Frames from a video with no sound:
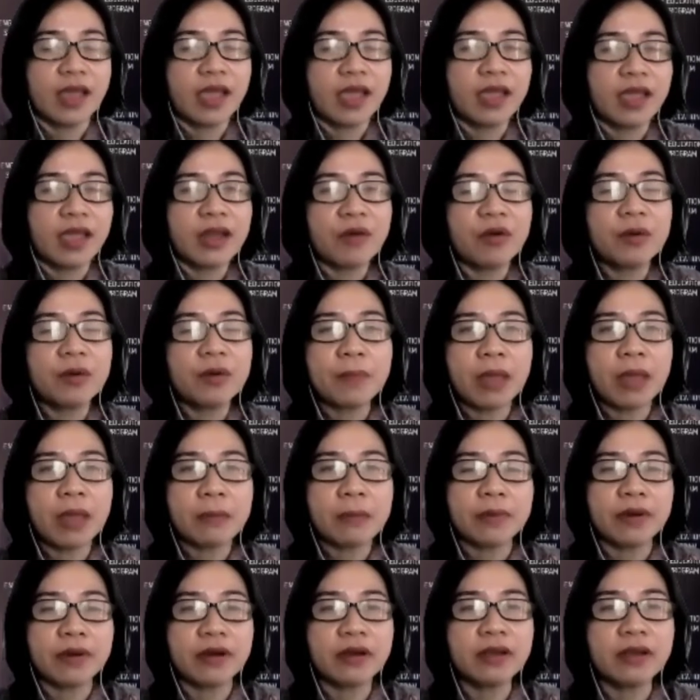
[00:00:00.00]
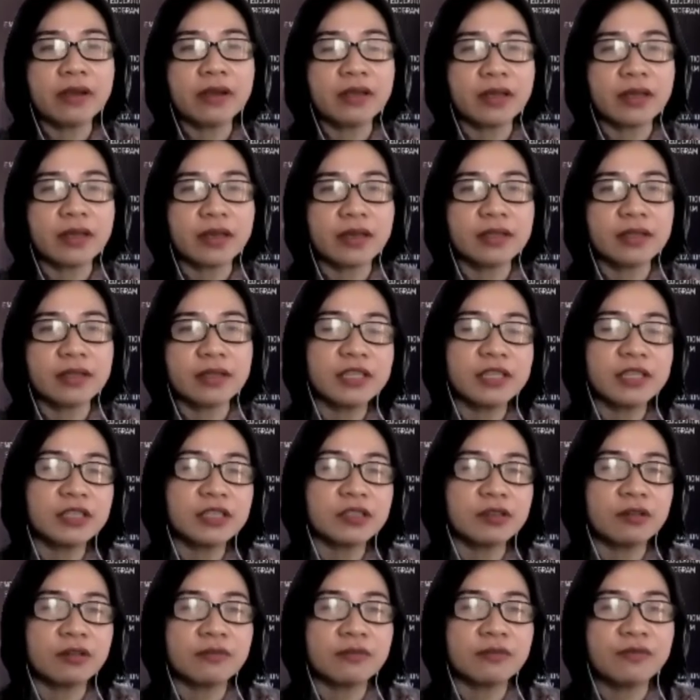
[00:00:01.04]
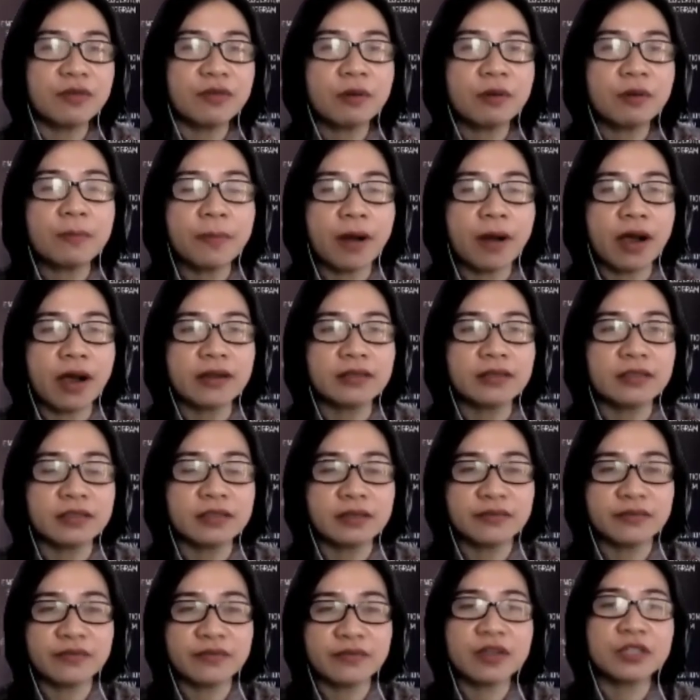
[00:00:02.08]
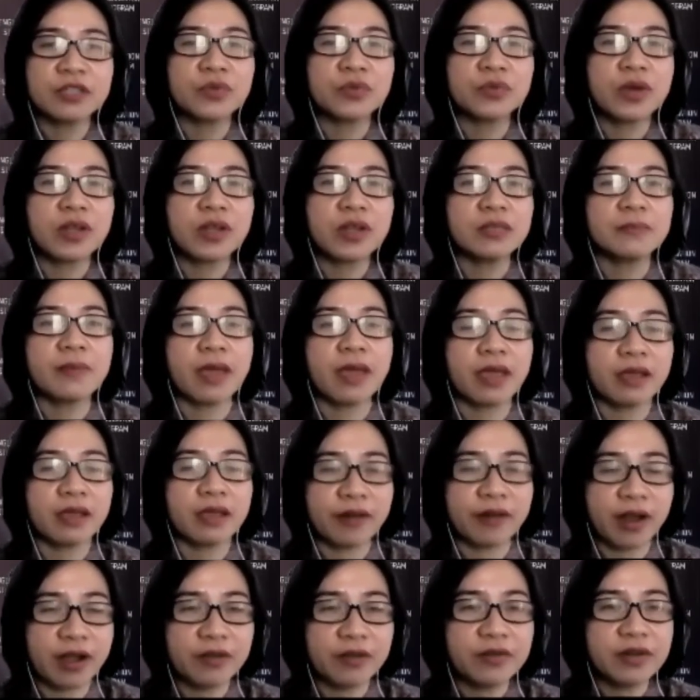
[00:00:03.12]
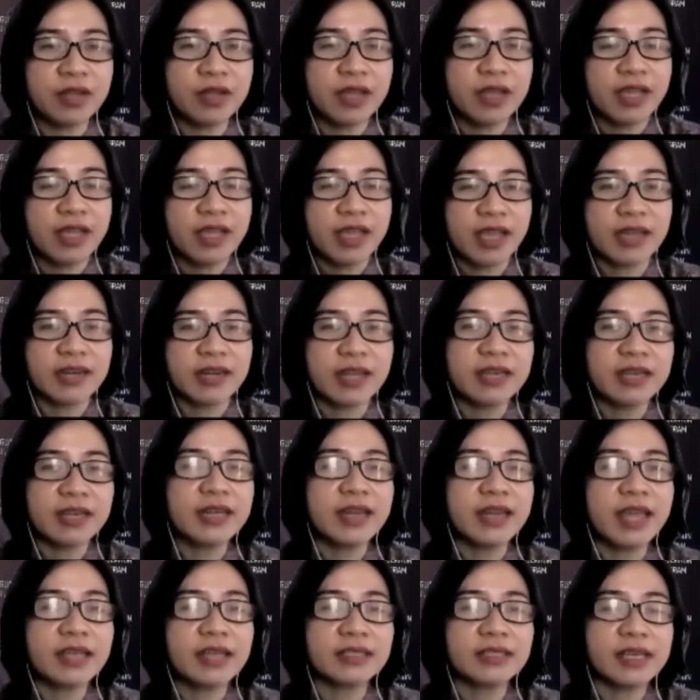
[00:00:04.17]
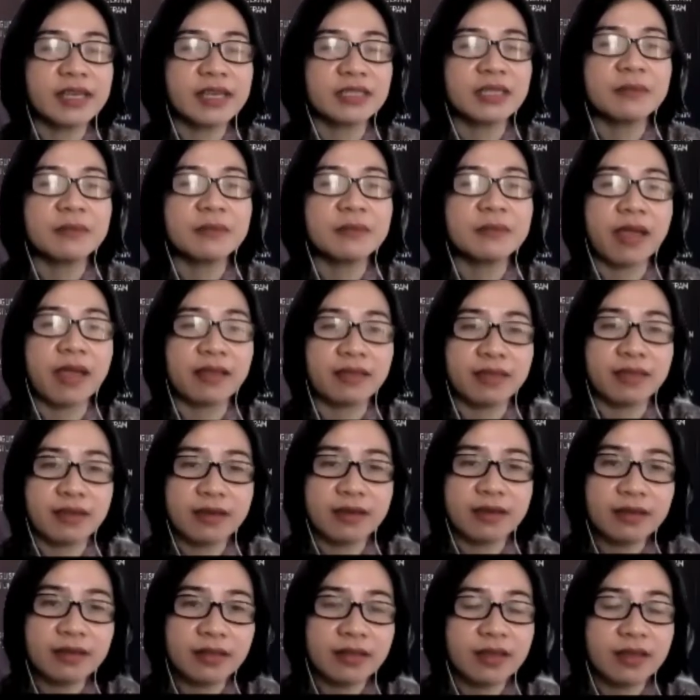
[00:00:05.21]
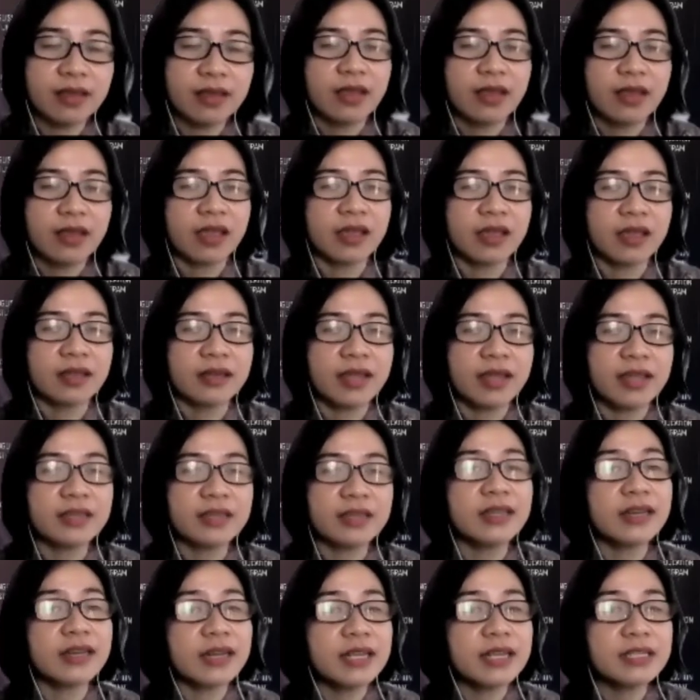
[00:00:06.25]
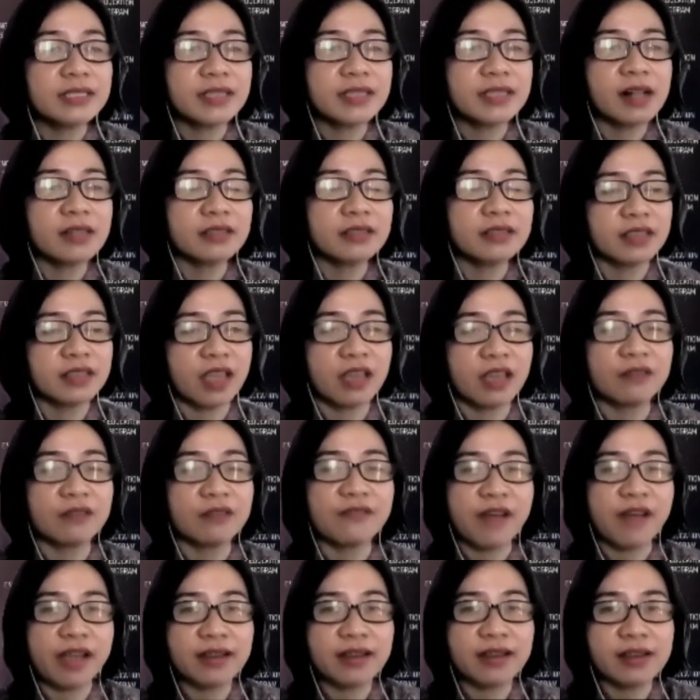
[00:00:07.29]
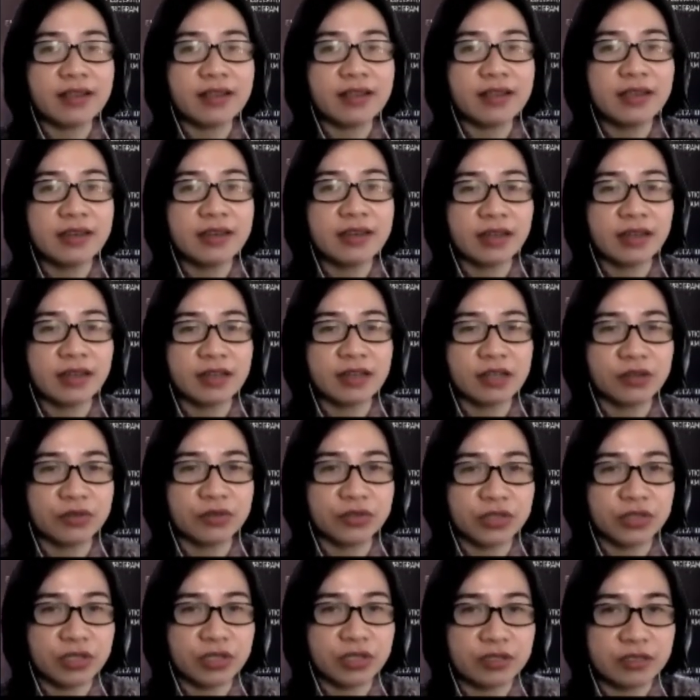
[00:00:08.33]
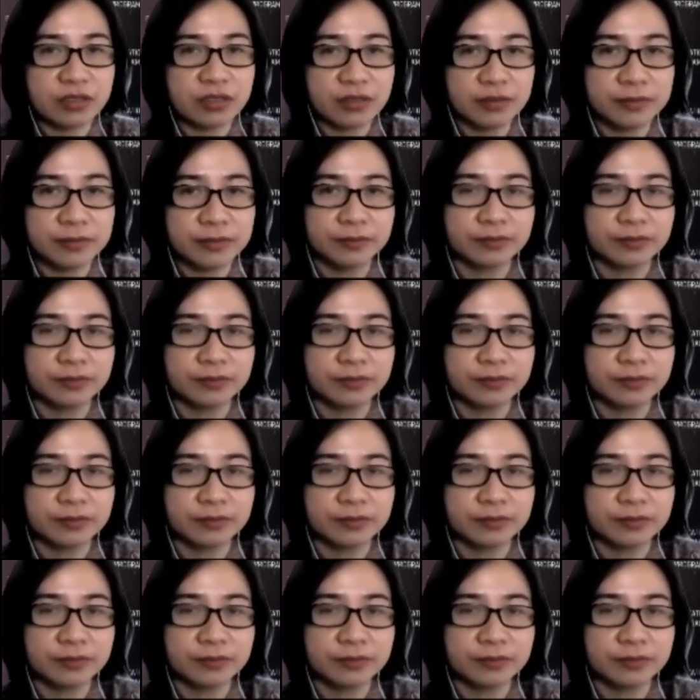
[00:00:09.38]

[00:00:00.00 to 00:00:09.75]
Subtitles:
And our paper consists of 4 parts. The first one is background, and then the next is the method, and then the results, and finally the conclusions.